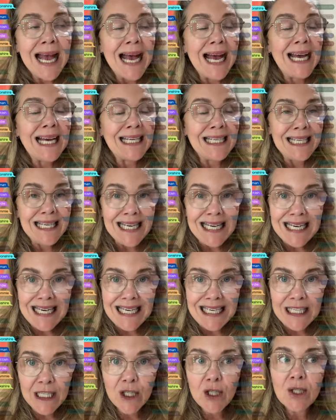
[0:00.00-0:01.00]
I
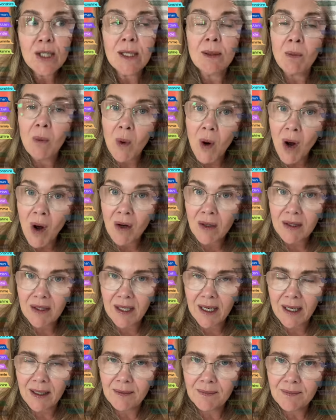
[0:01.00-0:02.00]
need some water.